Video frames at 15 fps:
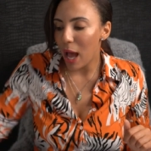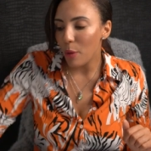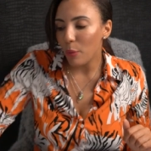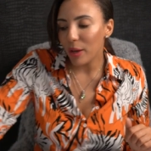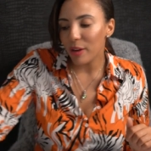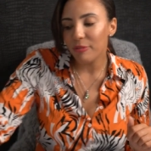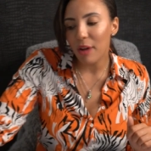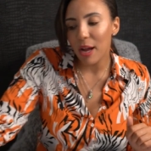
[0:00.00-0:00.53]
I
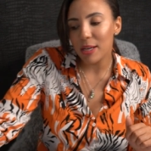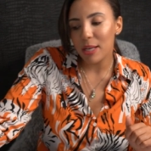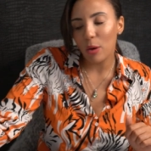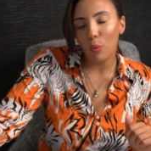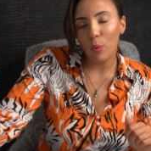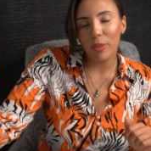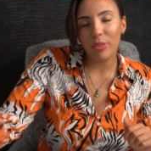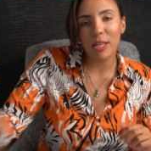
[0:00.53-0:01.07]
want to find
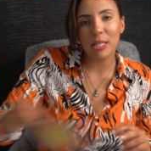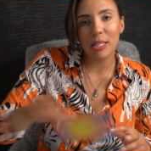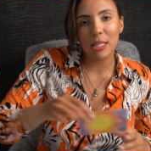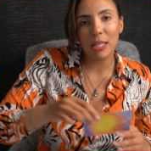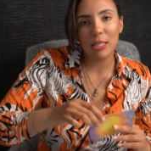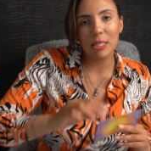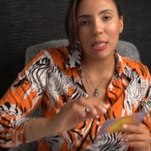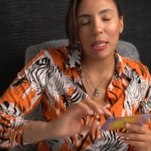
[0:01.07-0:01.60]
out what this
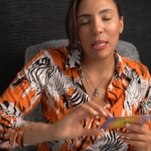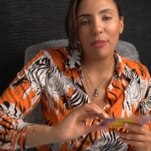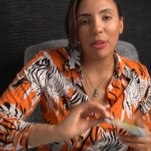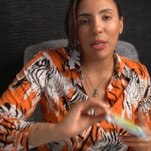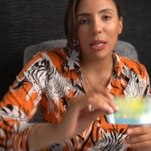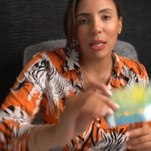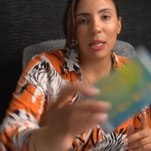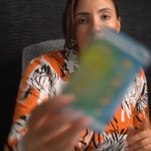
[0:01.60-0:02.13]

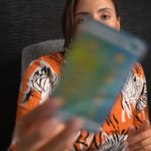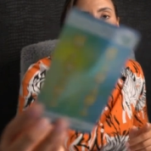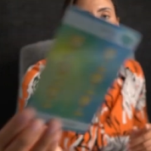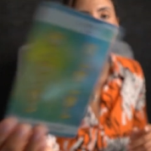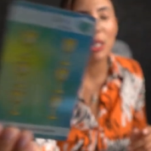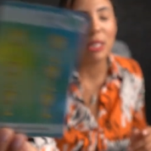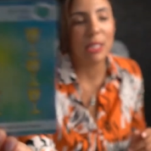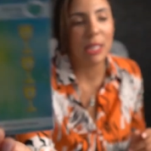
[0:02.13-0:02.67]
significant
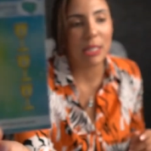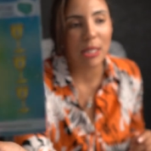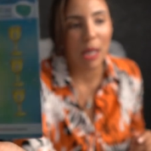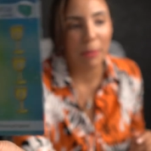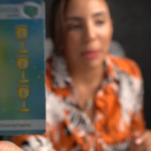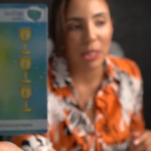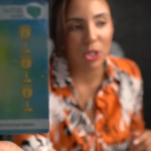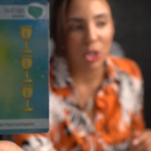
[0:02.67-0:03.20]
connection is that's
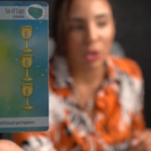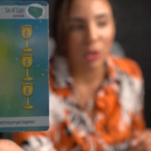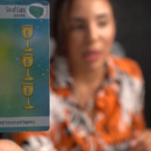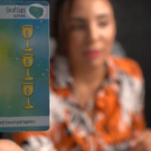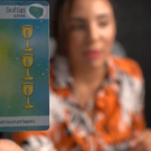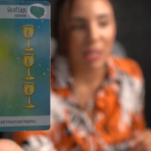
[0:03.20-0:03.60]
coming into your life.